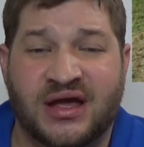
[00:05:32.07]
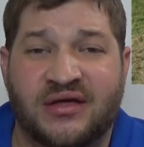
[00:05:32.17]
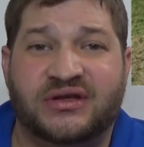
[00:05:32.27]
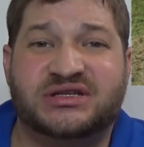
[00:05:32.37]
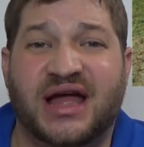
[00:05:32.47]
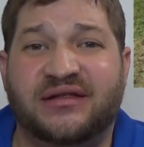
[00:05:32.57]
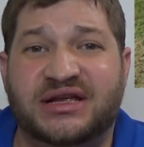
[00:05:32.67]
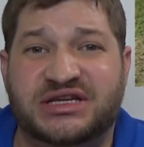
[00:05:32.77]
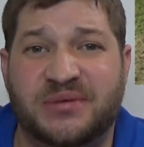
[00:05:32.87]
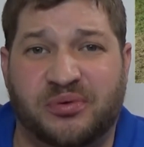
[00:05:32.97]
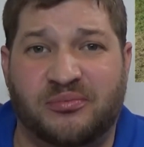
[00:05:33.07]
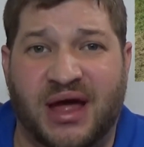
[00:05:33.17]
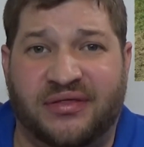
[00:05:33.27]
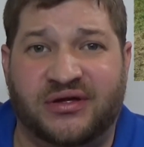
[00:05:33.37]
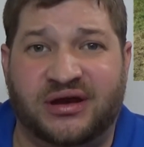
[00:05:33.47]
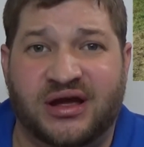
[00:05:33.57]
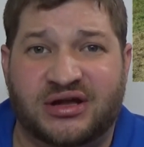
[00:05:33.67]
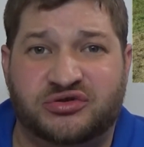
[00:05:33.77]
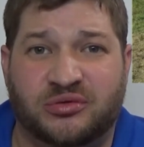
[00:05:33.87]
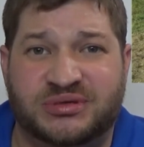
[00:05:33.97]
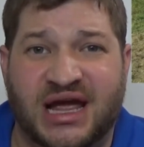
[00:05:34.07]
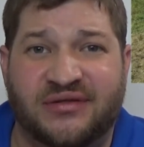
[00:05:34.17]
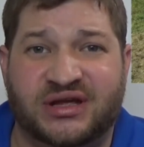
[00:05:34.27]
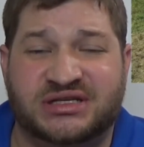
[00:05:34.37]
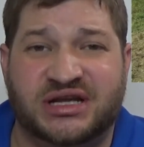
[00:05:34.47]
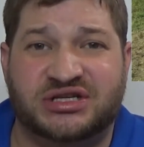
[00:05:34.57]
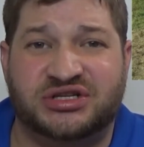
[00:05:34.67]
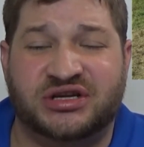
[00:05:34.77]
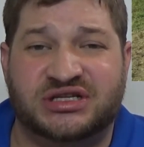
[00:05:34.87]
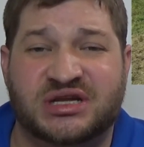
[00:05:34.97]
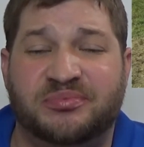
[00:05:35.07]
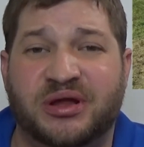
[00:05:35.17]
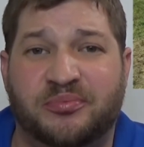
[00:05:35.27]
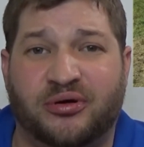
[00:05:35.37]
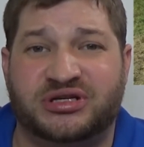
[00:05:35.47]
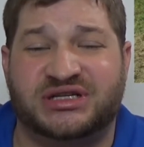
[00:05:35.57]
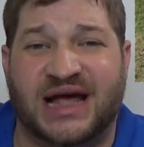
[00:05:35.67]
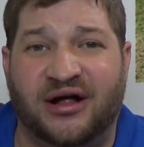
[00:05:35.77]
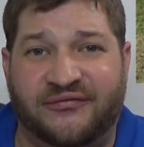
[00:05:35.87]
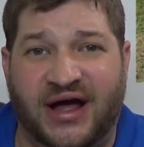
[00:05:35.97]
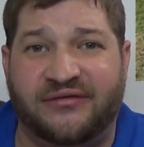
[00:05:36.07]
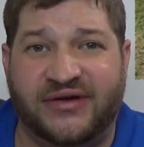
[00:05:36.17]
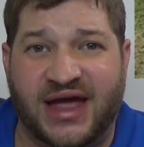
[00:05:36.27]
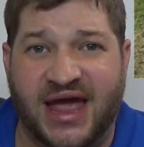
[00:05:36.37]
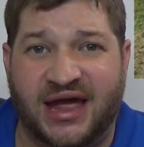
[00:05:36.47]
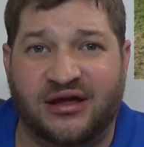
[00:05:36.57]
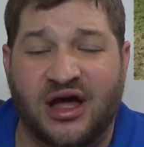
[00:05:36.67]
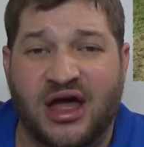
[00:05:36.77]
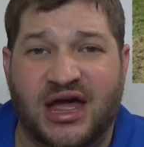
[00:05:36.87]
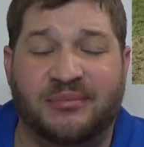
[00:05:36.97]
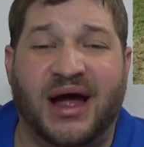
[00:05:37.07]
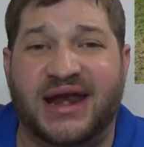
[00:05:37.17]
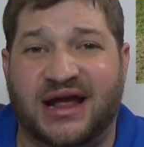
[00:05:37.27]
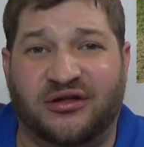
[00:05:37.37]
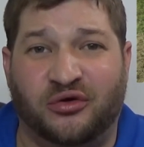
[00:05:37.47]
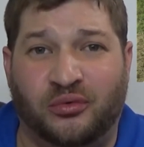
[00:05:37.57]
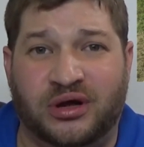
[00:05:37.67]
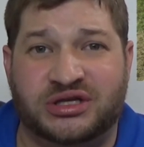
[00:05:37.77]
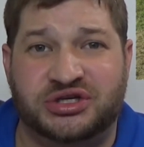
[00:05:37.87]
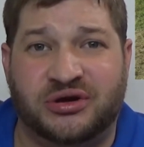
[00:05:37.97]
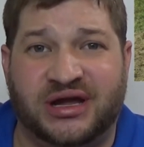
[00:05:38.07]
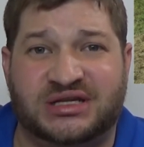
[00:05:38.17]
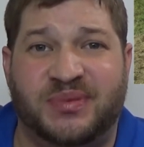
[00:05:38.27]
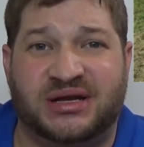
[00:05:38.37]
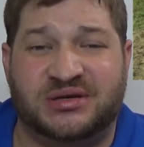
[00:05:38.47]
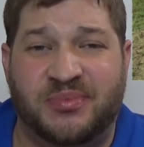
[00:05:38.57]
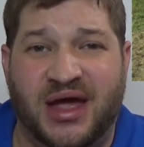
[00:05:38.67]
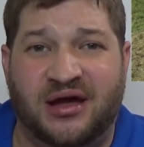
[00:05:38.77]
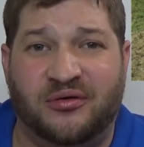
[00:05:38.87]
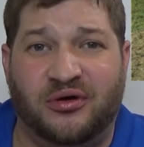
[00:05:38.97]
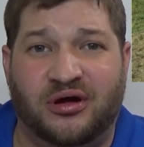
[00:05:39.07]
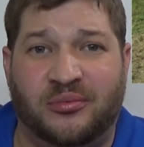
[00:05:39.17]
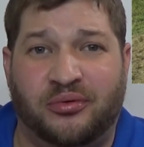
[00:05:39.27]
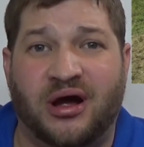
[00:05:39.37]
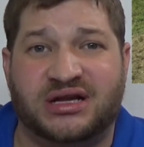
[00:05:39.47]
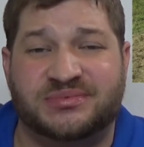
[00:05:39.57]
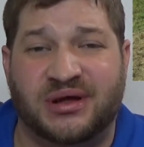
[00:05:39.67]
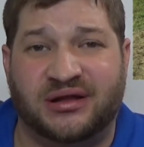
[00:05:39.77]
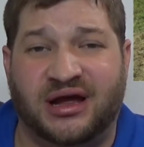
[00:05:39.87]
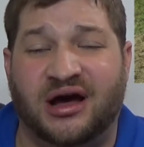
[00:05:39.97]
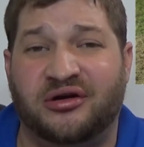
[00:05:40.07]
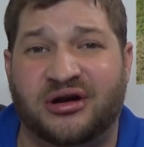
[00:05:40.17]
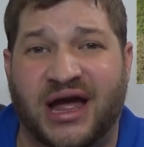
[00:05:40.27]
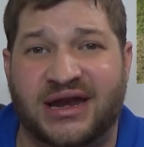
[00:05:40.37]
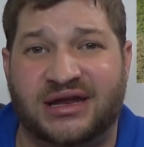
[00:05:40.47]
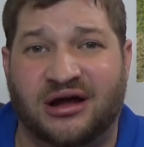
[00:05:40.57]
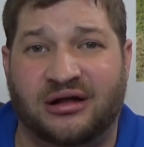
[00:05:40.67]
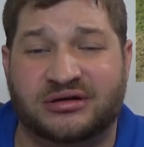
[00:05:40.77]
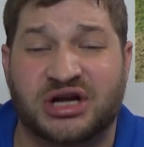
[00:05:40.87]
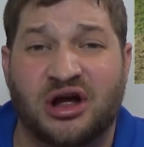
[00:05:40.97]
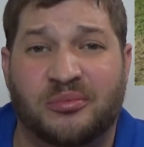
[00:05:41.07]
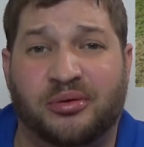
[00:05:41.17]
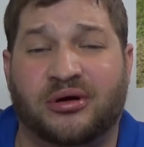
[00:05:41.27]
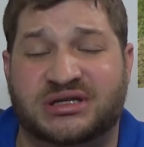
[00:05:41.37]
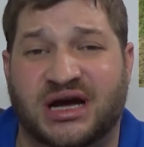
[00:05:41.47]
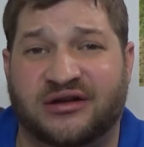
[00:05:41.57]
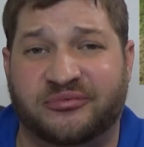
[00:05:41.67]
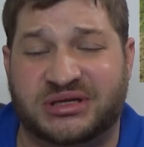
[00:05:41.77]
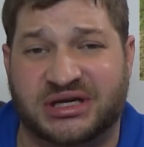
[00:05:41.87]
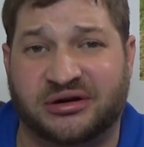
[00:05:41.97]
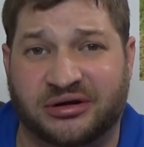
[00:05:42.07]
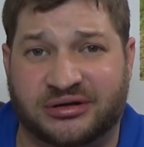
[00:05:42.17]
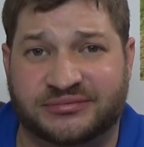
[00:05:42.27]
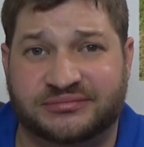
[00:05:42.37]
The slightly cheaper method to obtain this is to simply purchase alfalfa hay. In my neck of the woods, you can expect to pay approximately $190 per ton of material.